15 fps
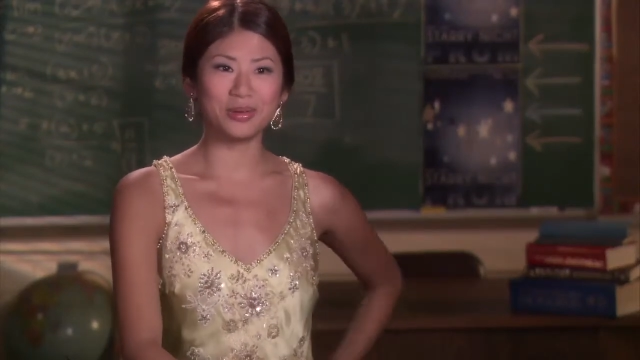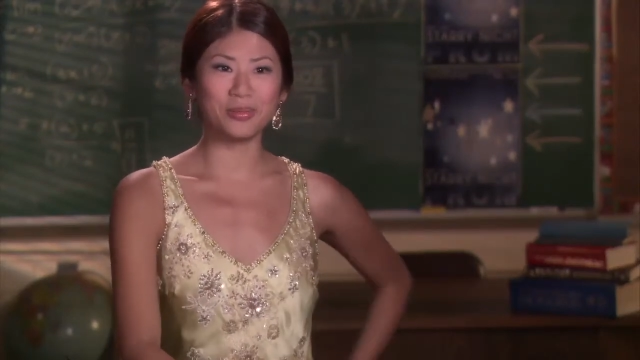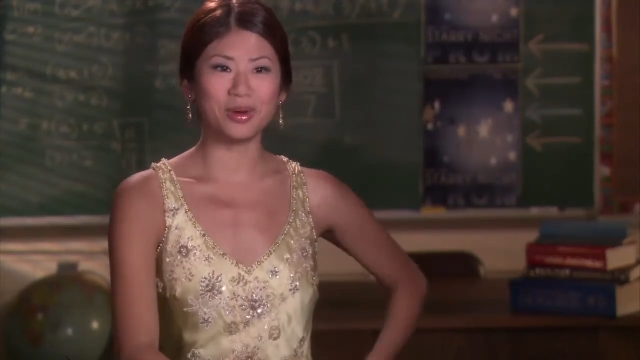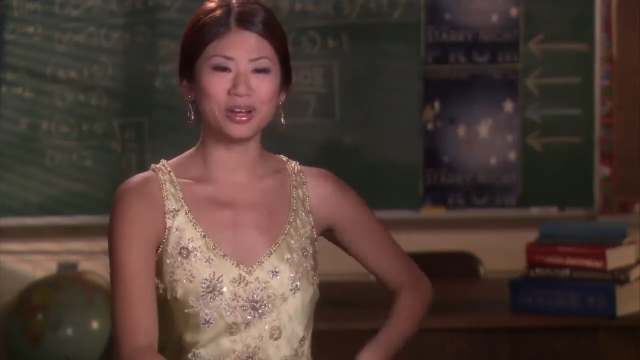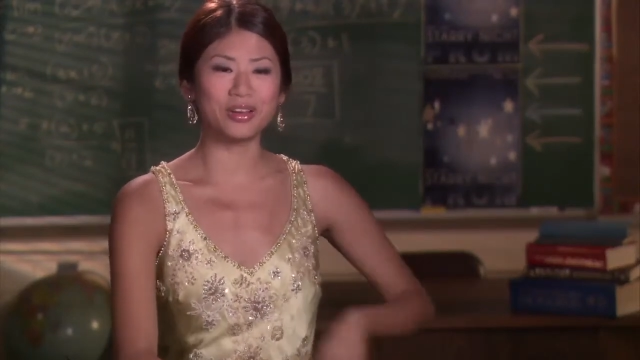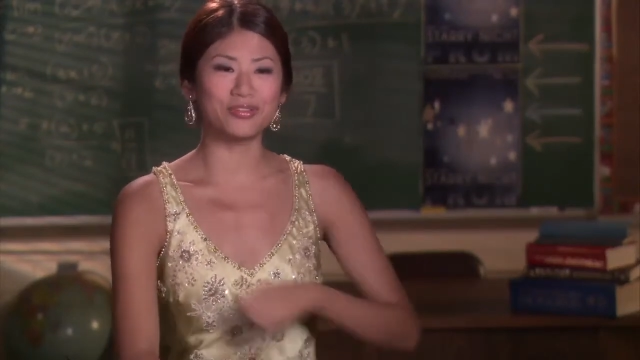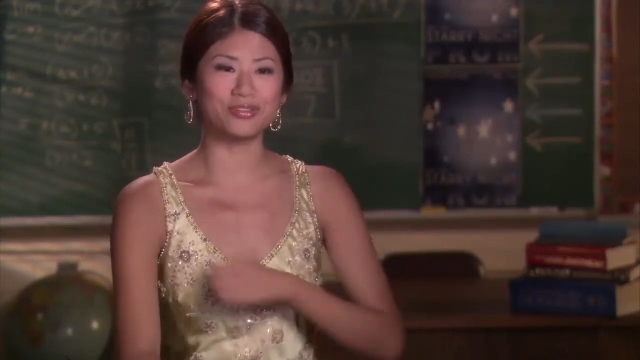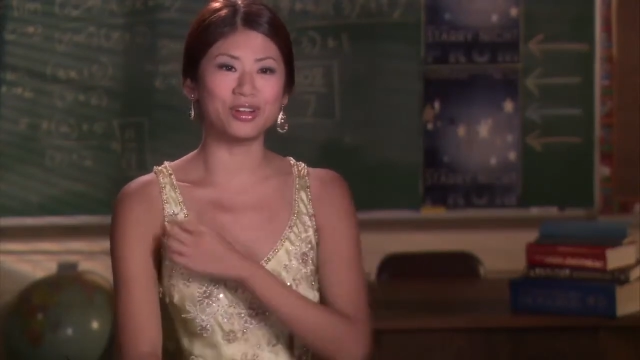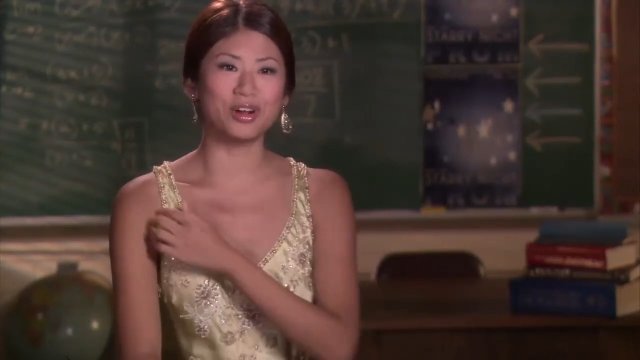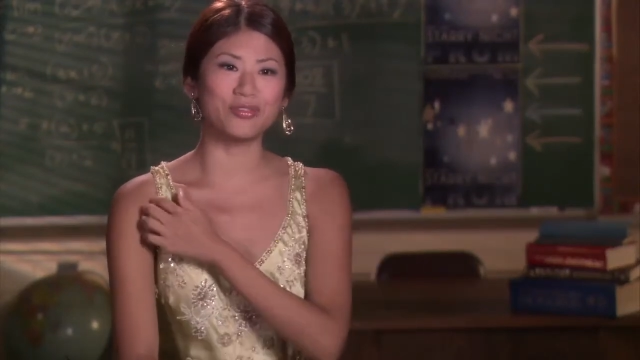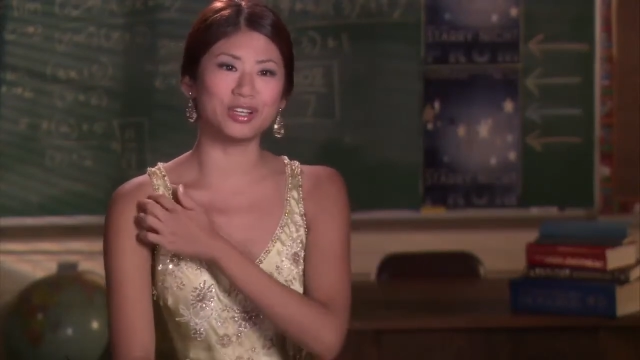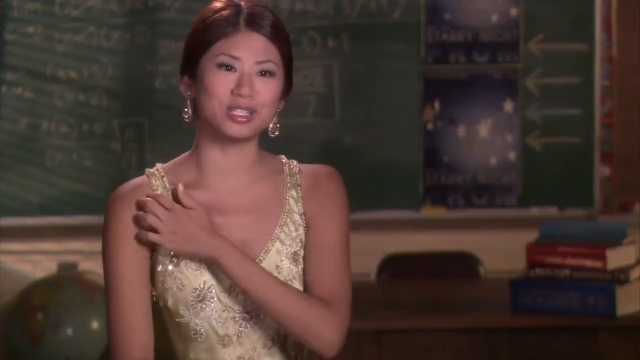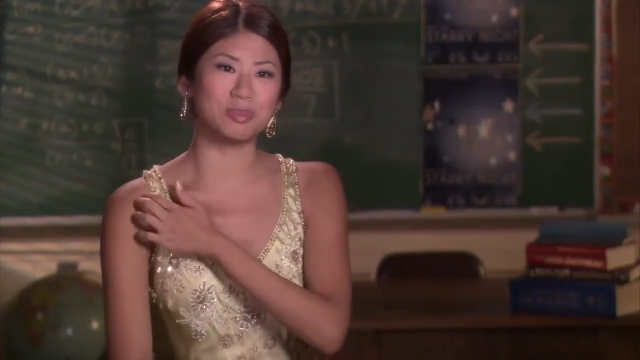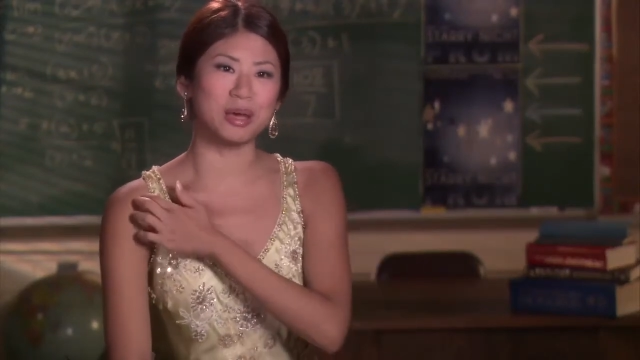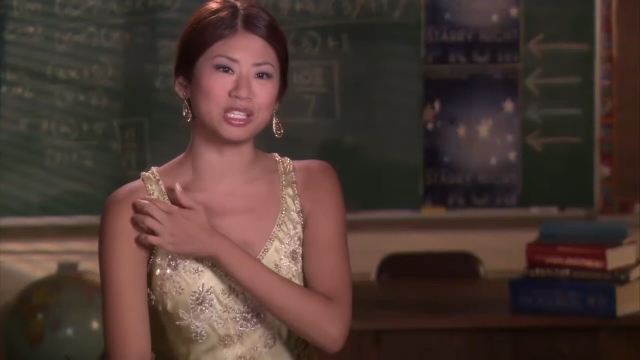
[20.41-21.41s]
one of
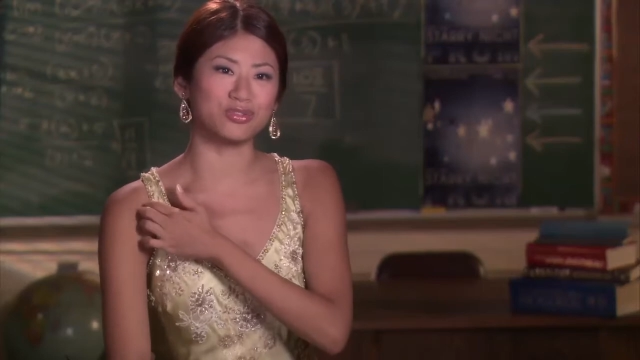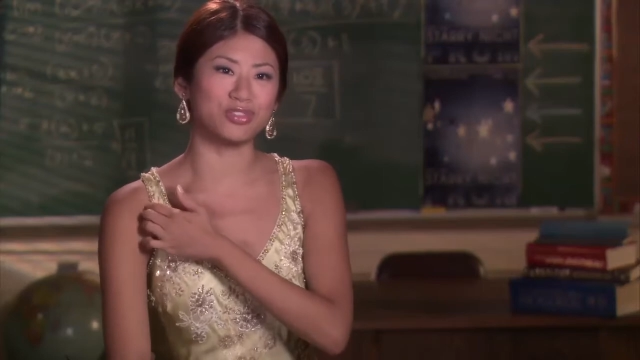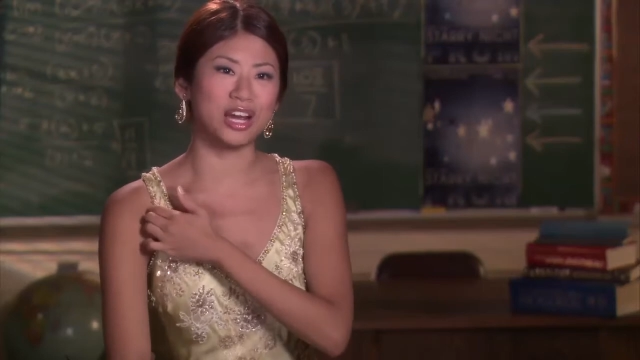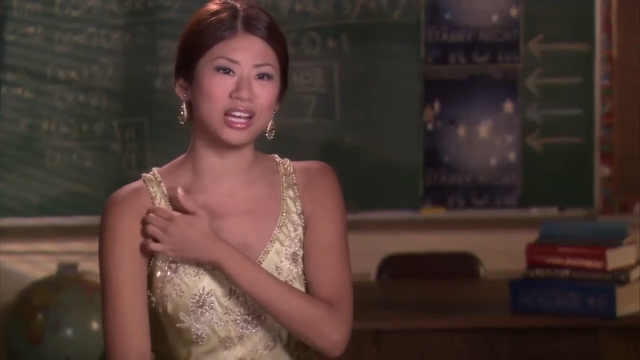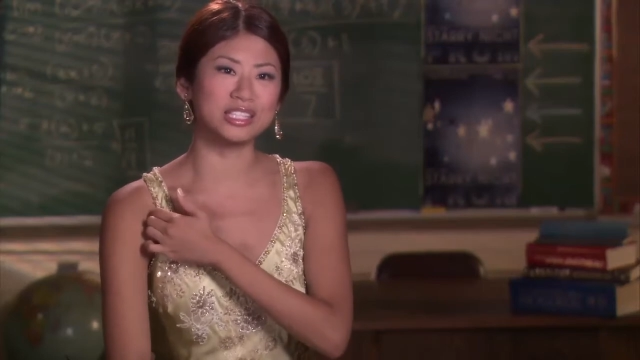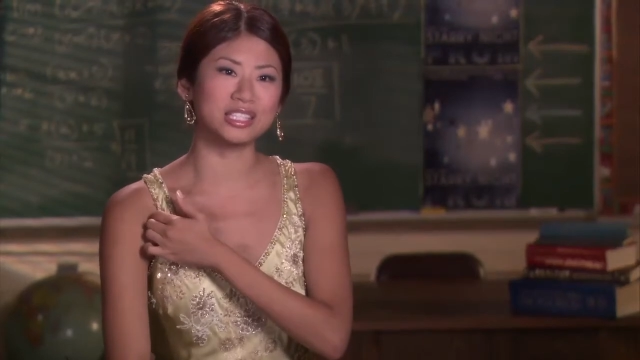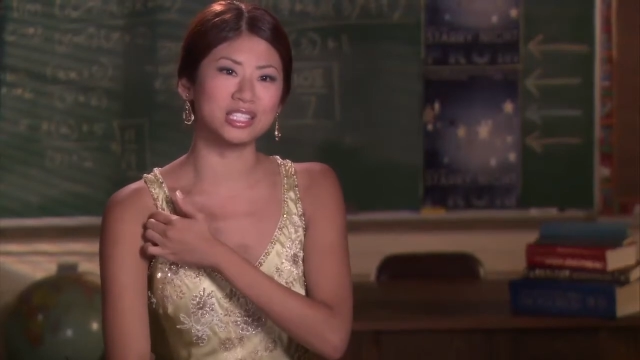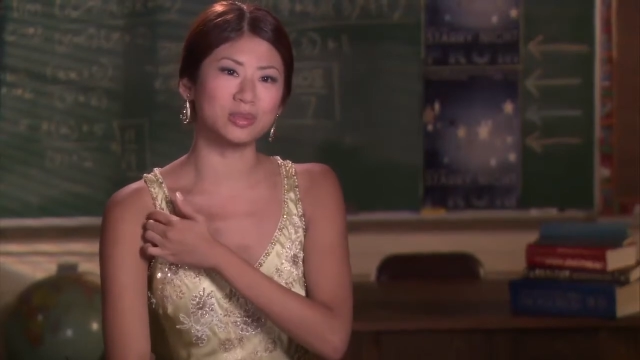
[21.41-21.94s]
Nova's best friends,